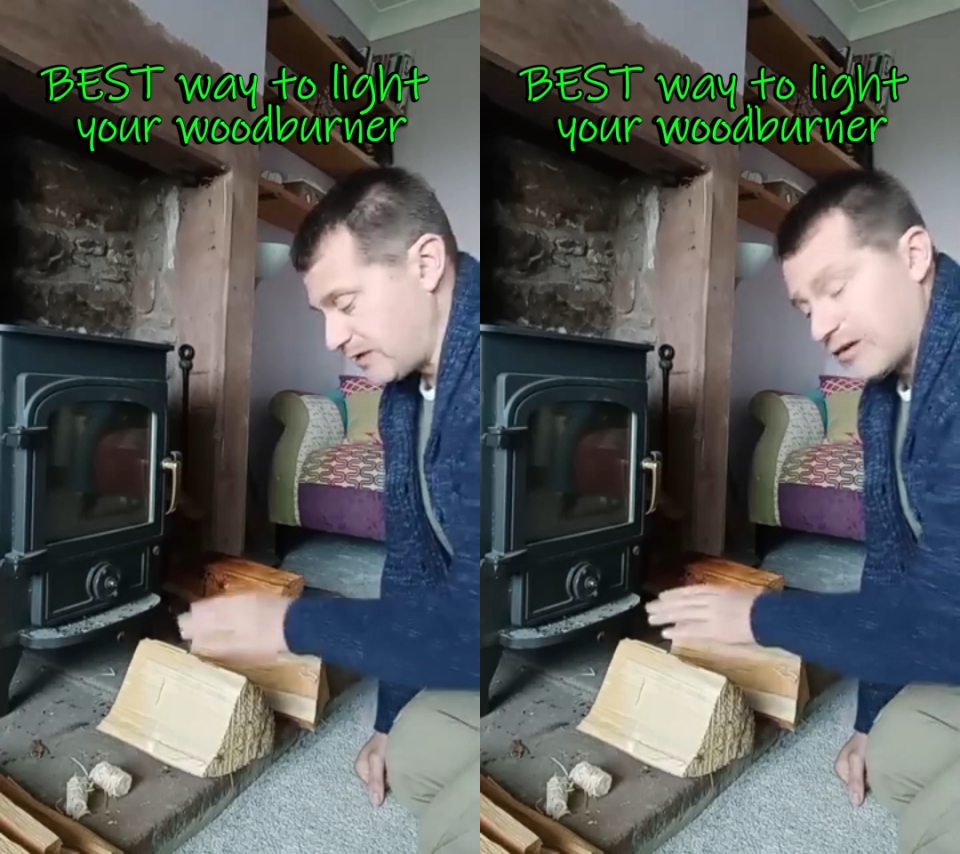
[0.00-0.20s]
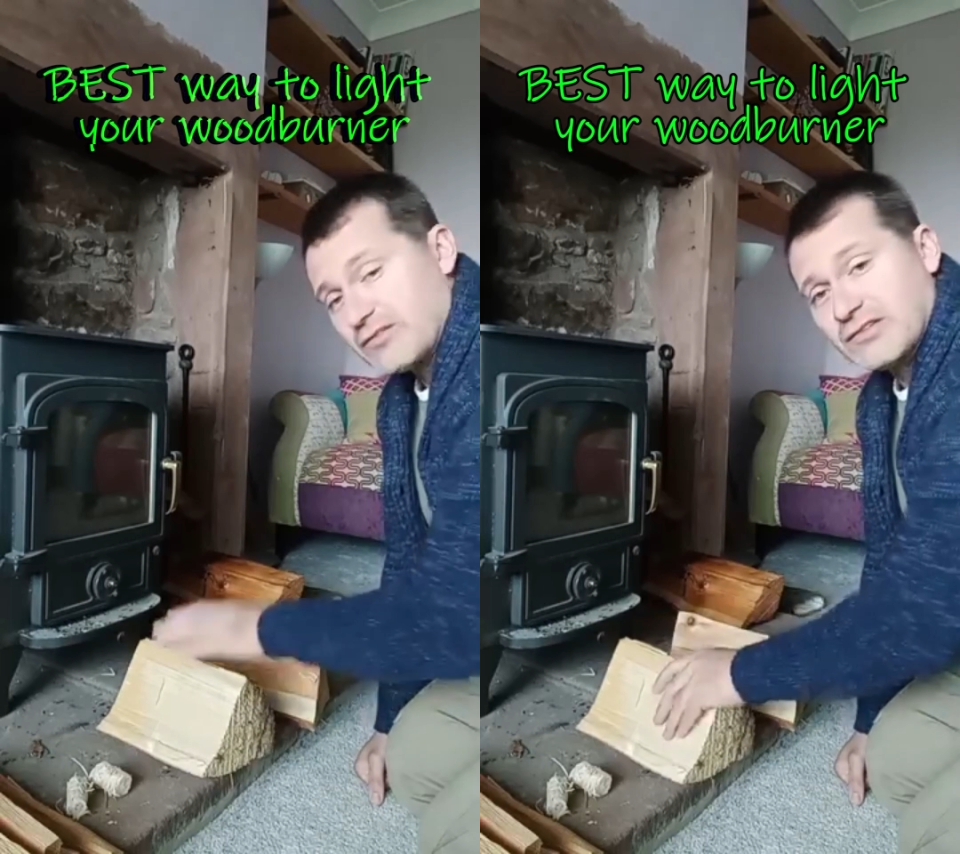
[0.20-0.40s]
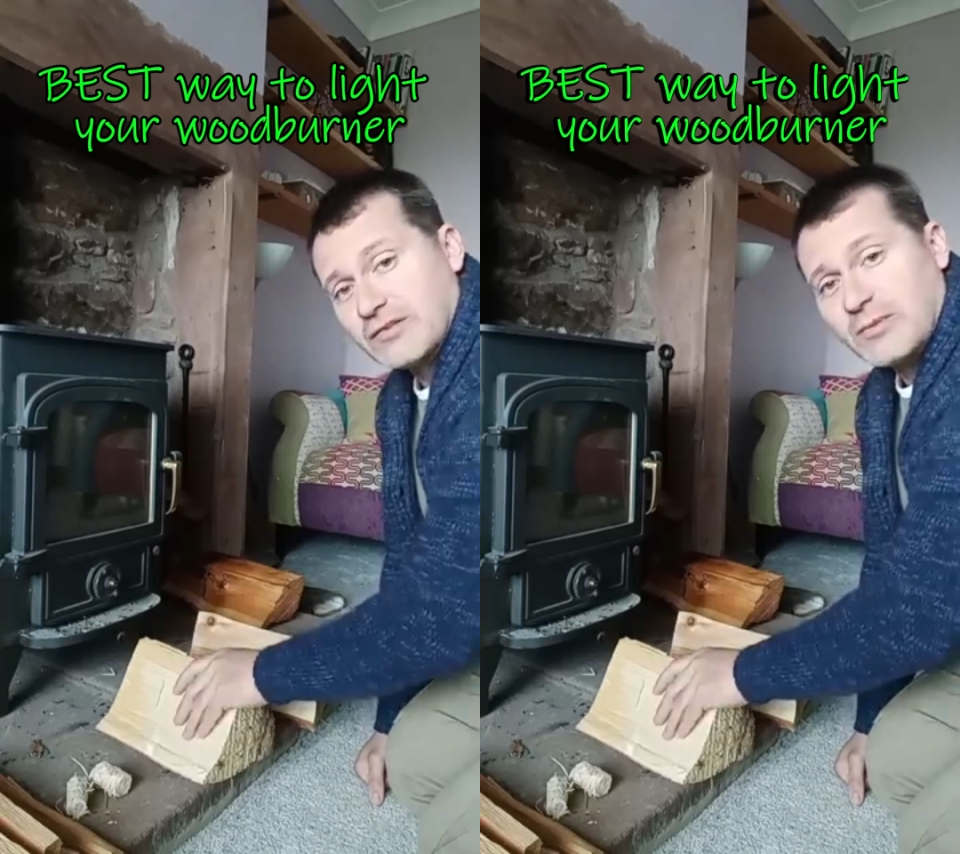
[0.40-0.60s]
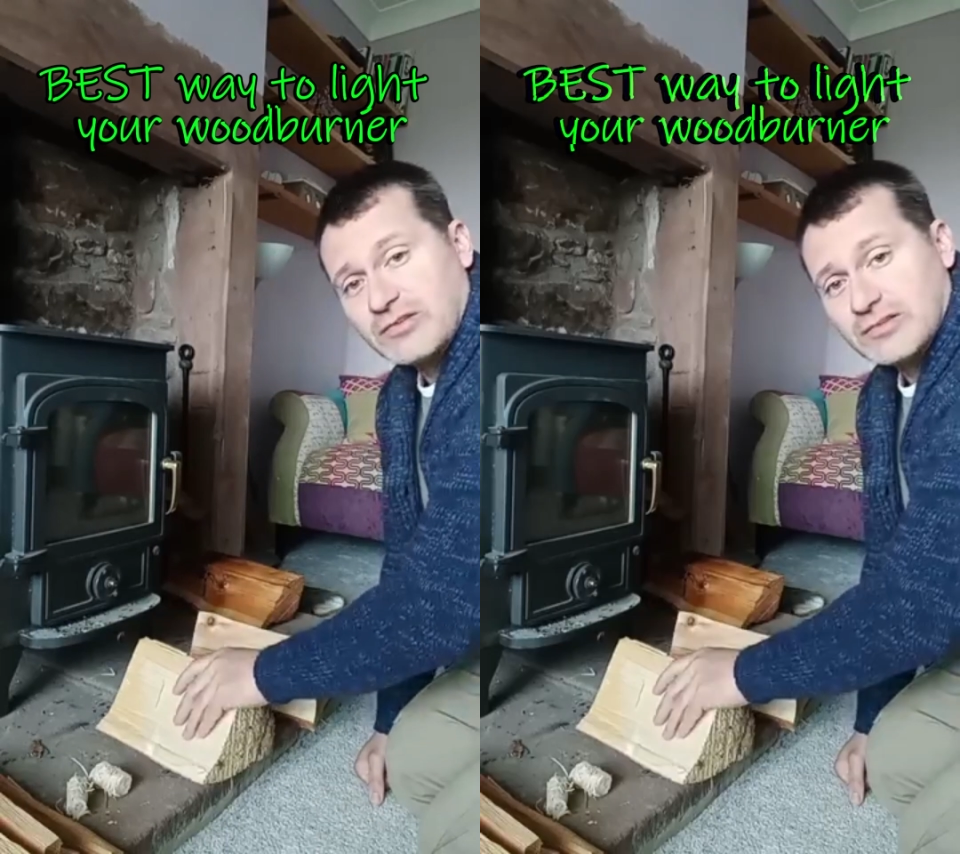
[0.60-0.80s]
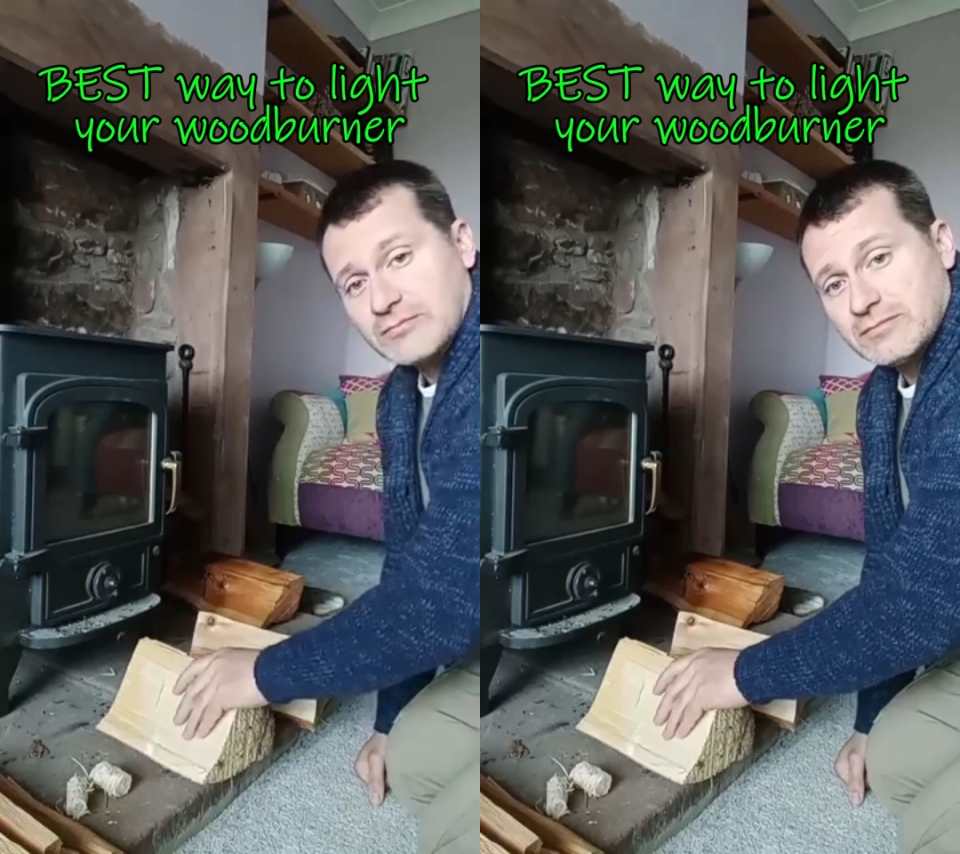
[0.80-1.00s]
logs in the
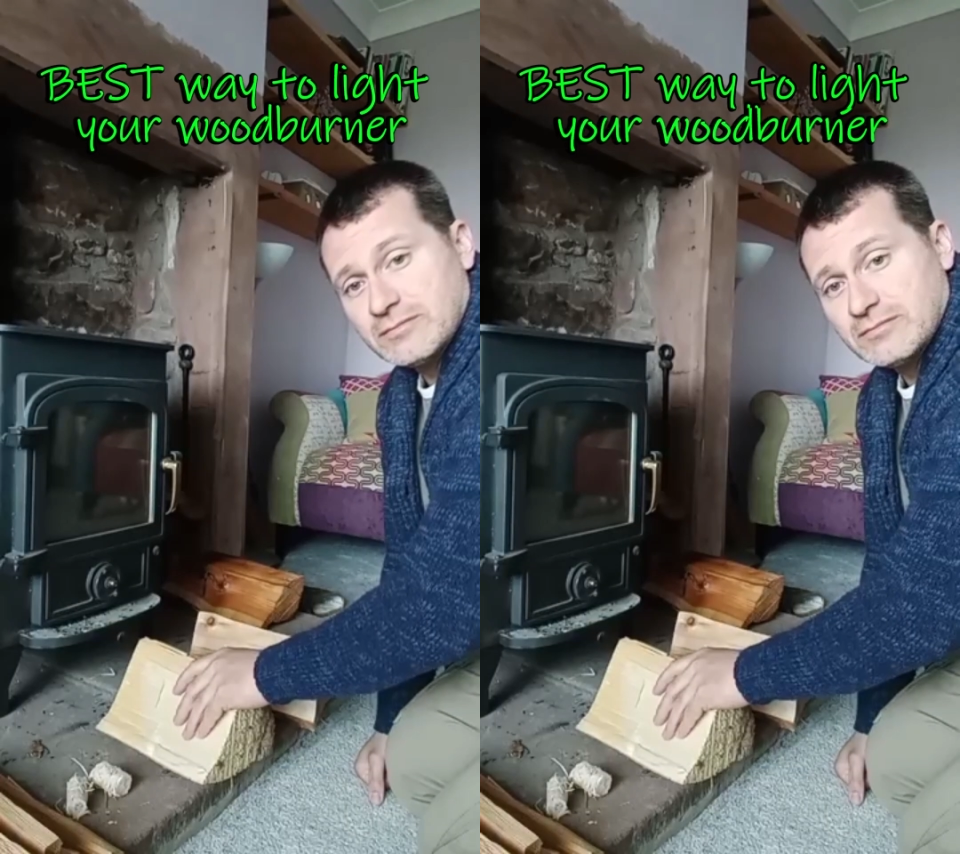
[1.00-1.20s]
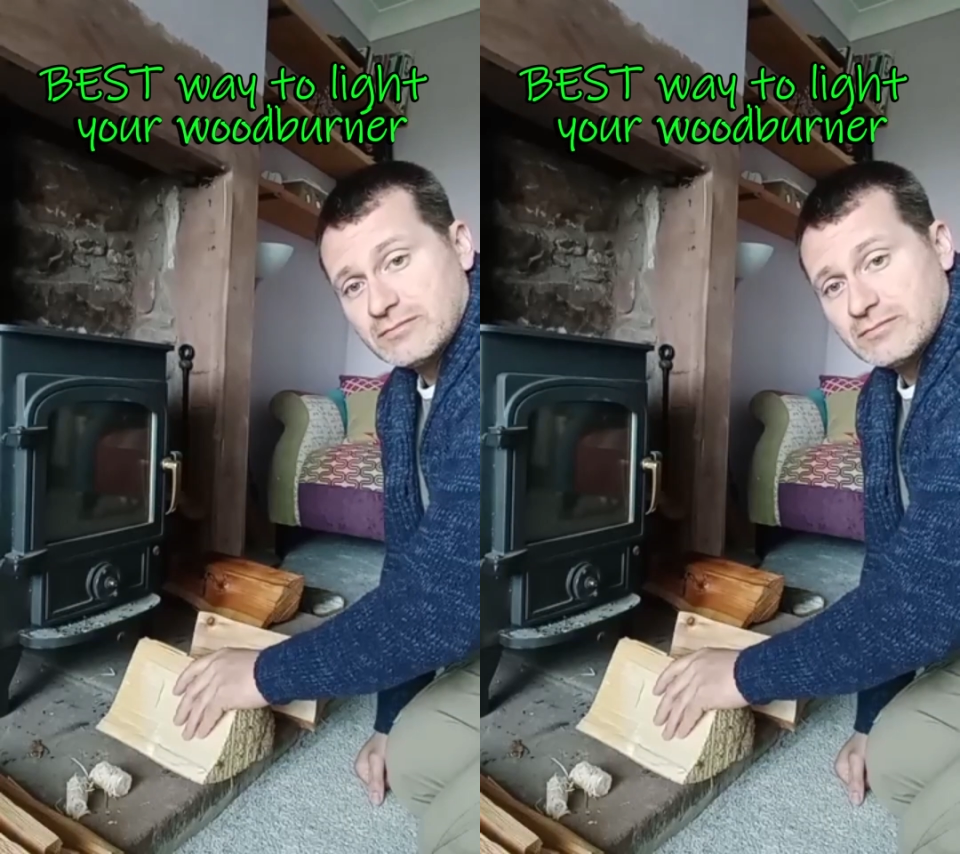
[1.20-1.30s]
bottom.